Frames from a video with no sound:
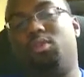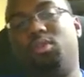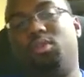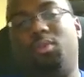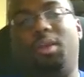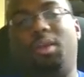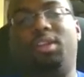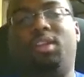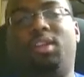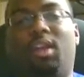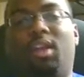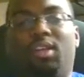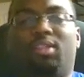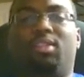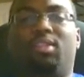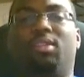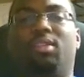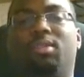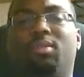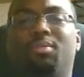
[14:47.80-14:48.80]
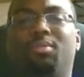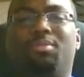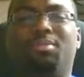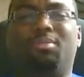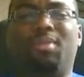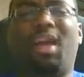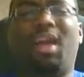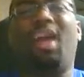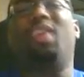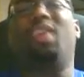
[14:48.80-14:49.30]
Mike Tyson?
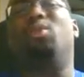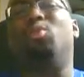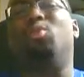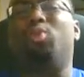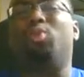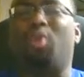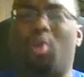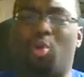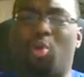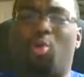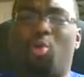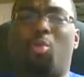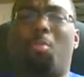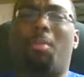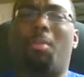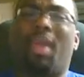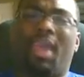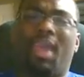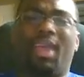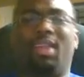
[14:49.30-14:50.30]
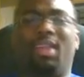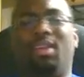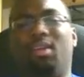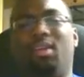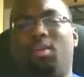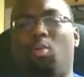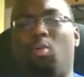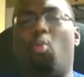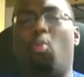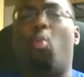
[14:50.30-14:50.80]
I don't know,
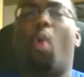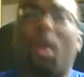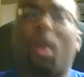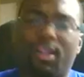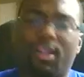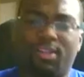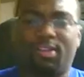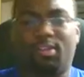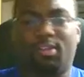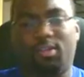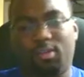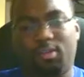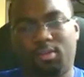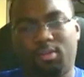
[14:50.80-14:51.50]
man. What?